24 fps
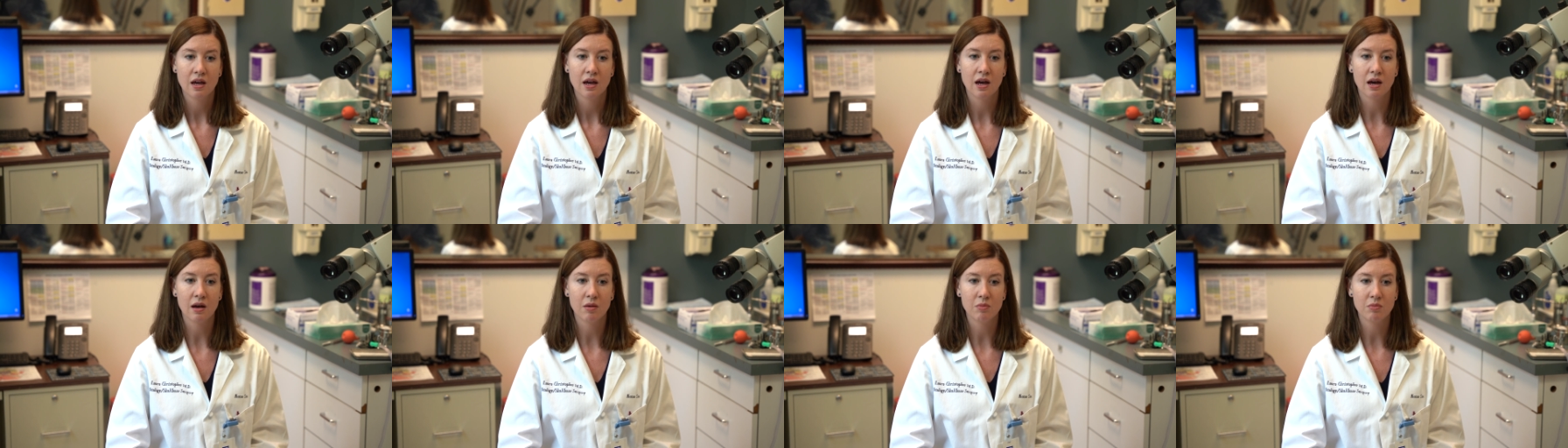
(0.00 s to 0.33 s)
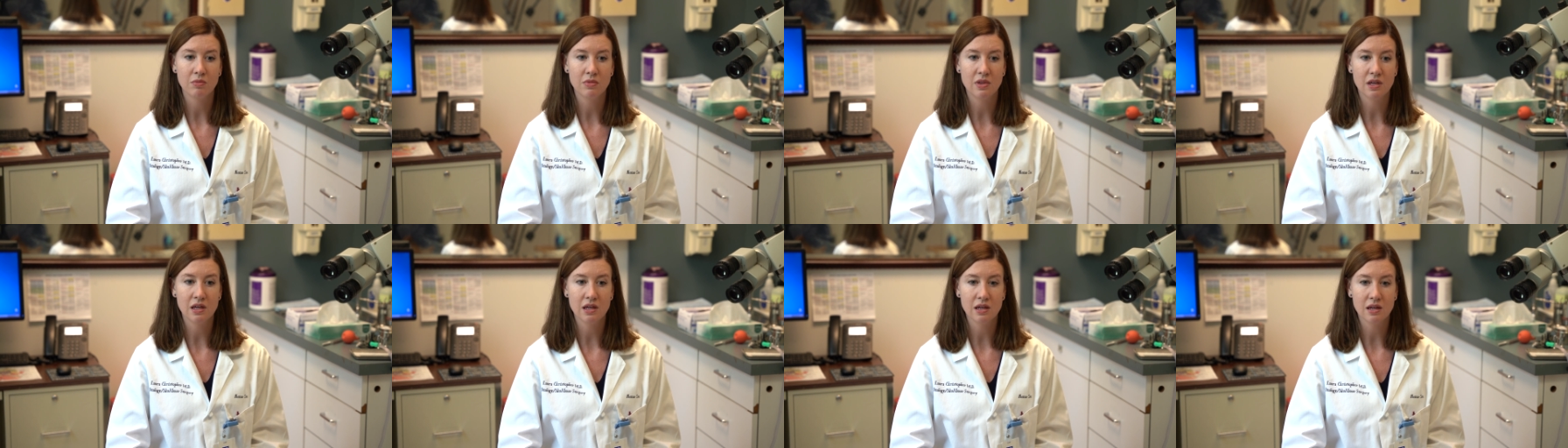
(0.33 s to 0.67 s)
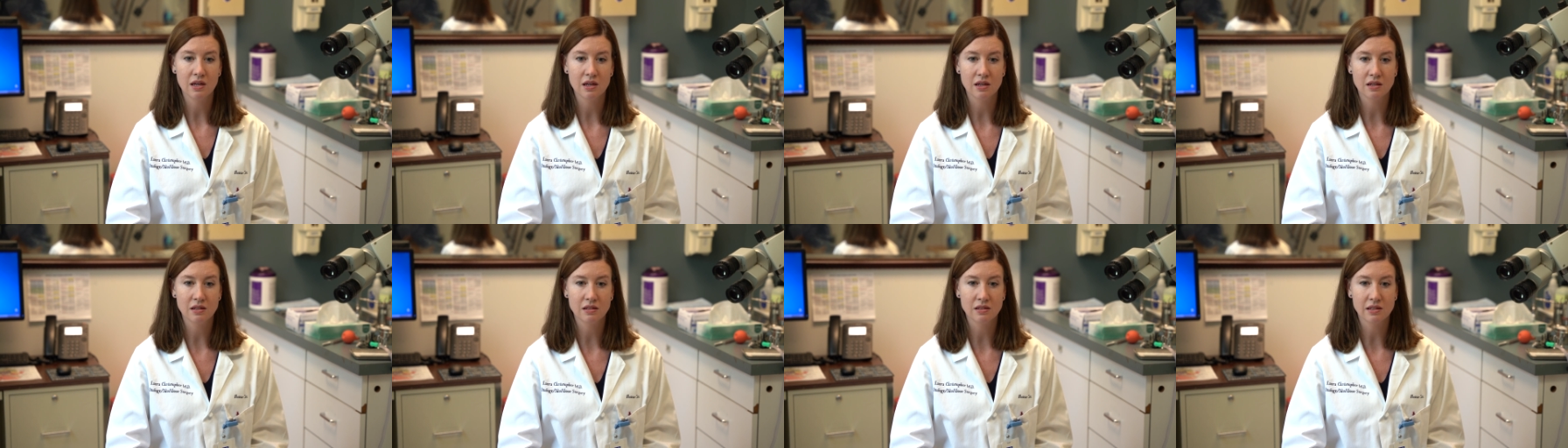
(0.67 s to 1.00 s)
Um,
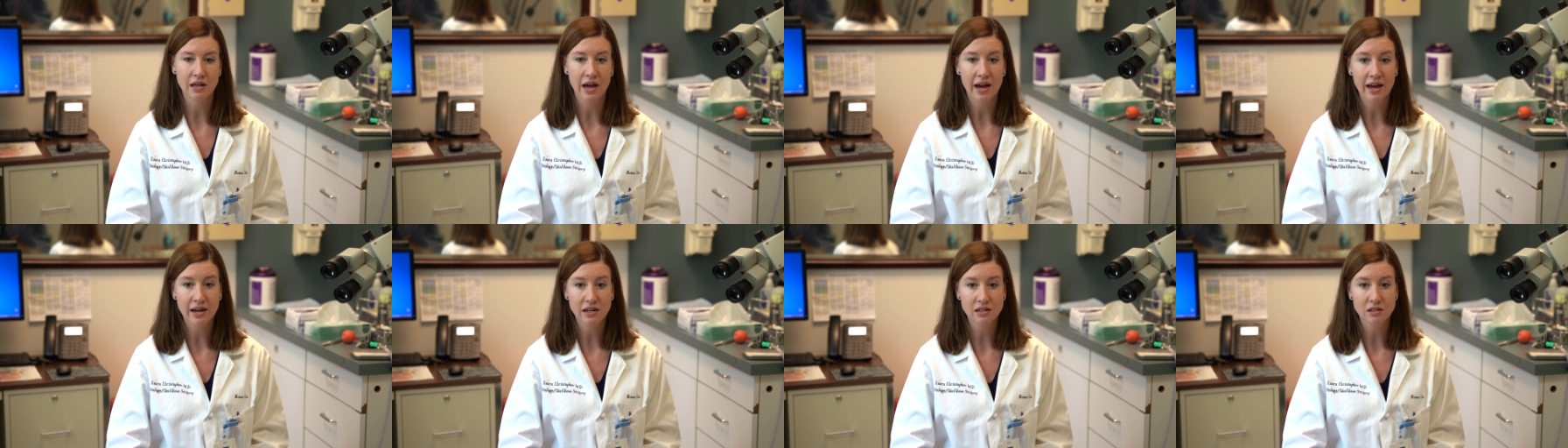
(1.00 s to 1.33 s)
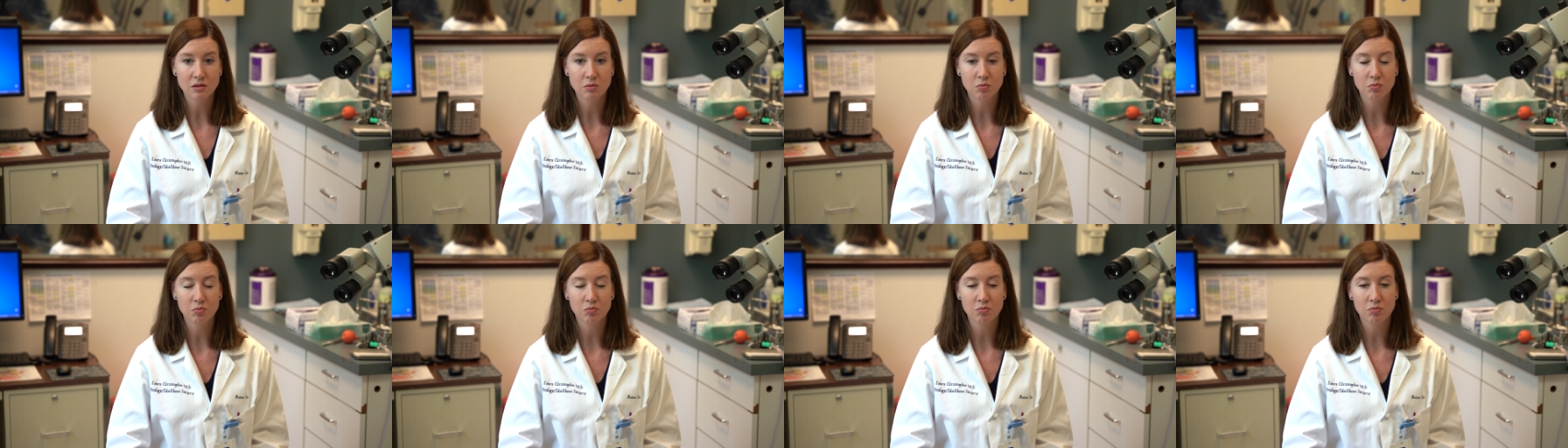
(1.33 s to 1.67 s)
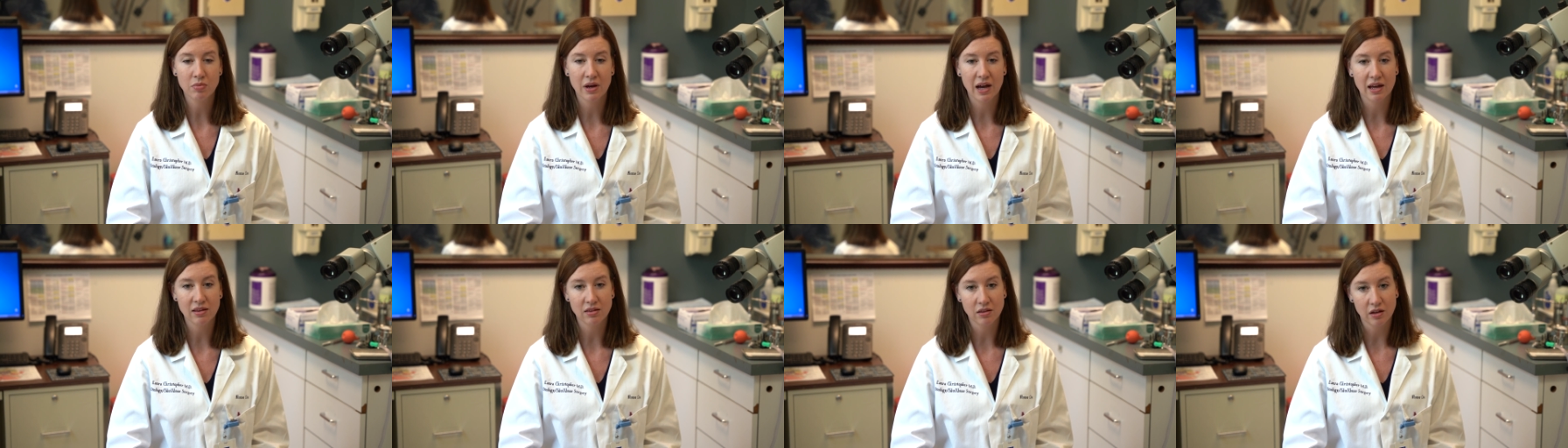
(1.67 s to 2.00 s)
the exact
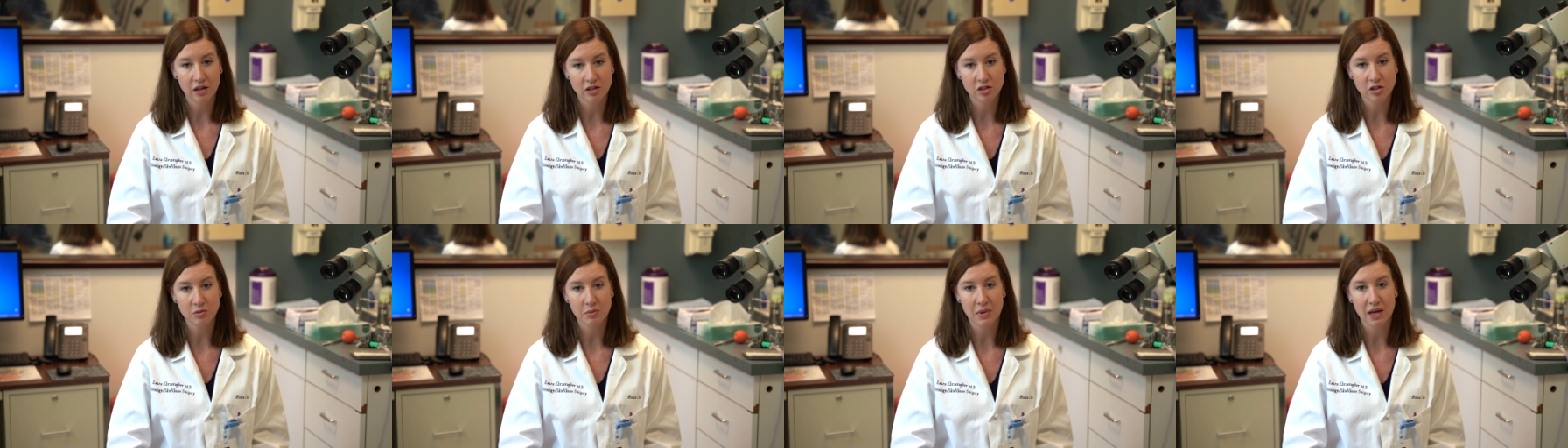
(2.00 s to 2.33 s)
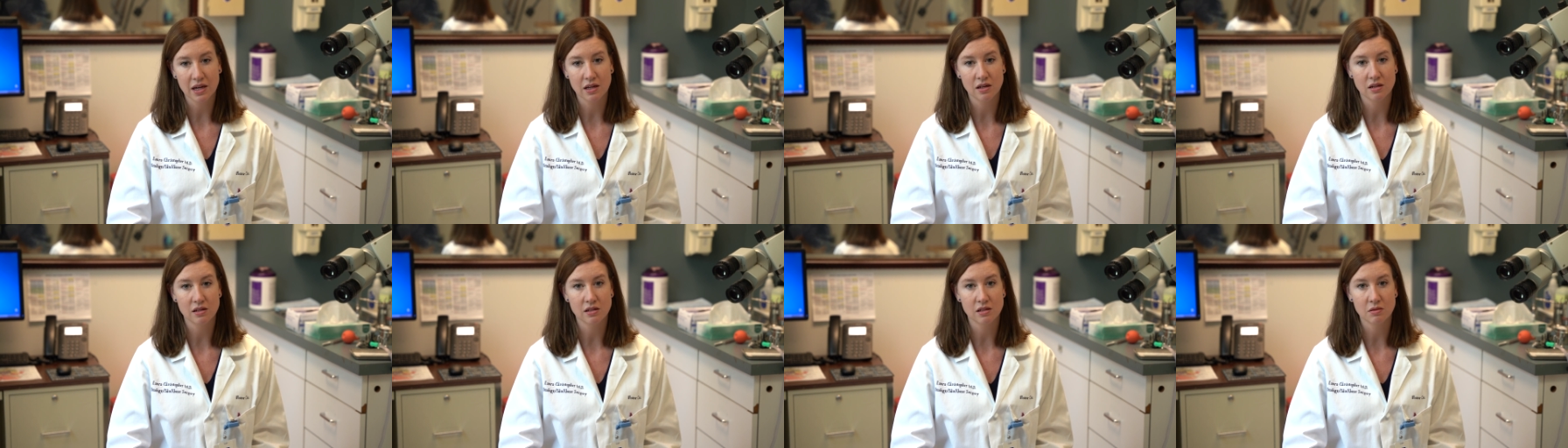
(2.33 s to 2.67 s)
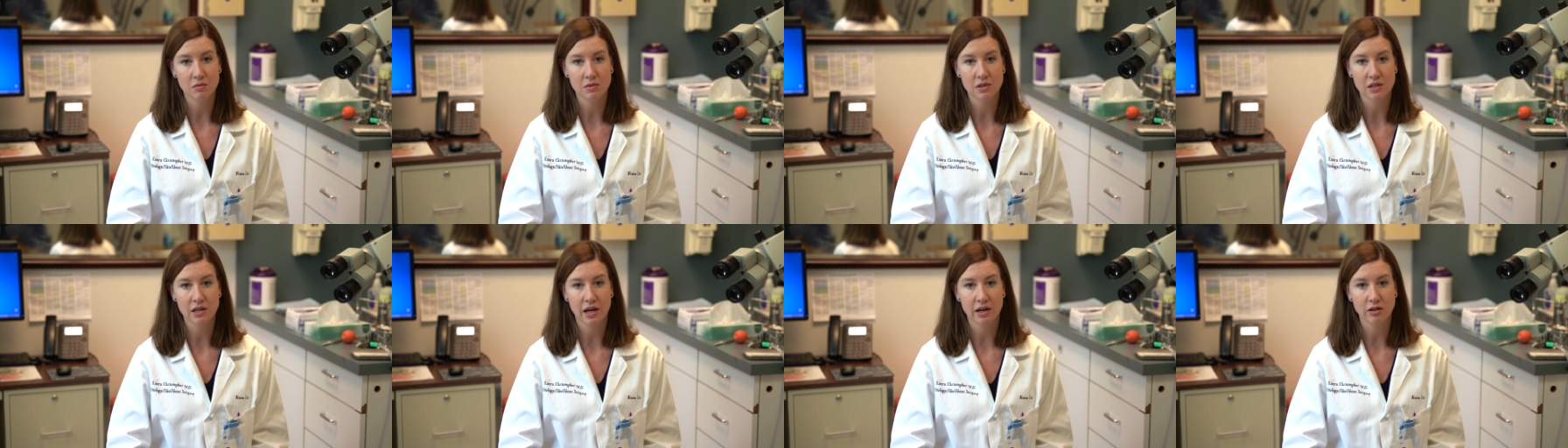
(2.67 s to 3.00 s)
pathologic
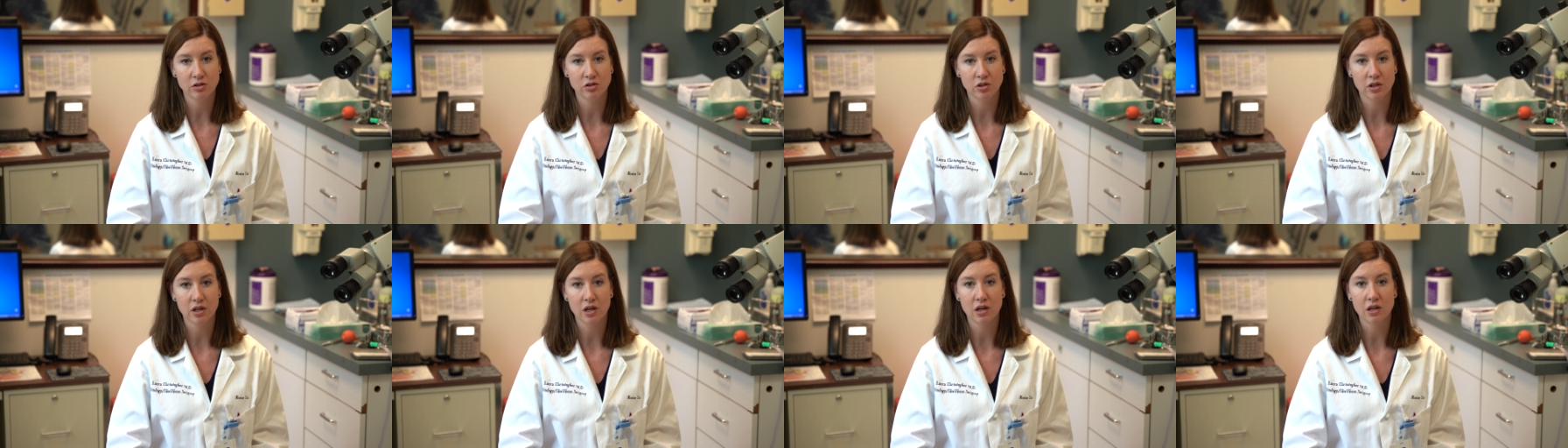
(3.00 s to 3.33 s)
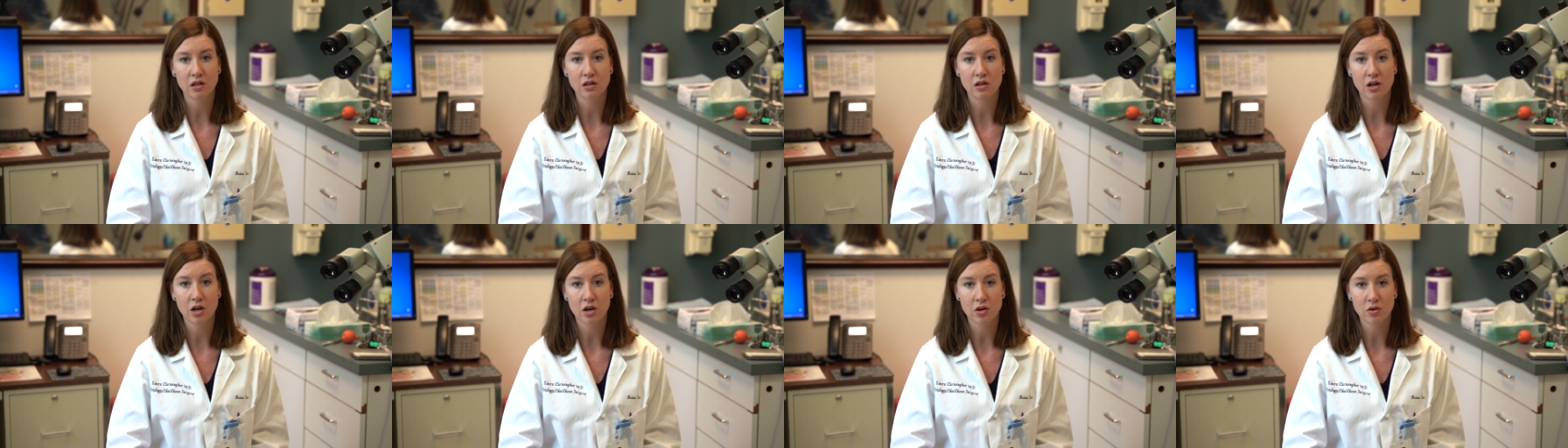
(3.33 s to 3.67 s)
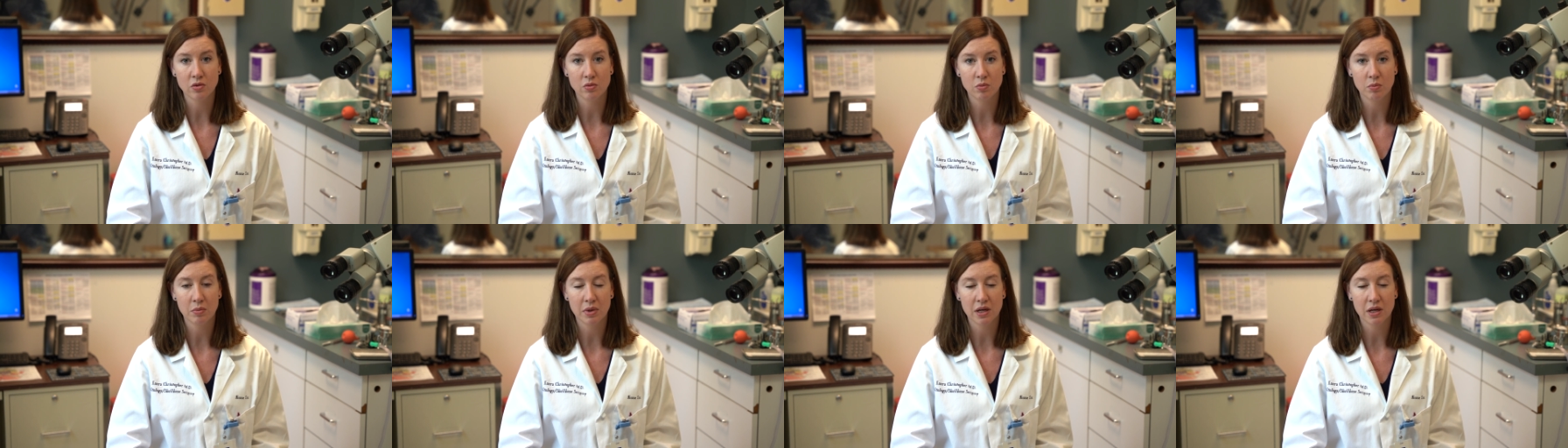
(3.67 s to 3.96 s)
mechanism is actually unknown,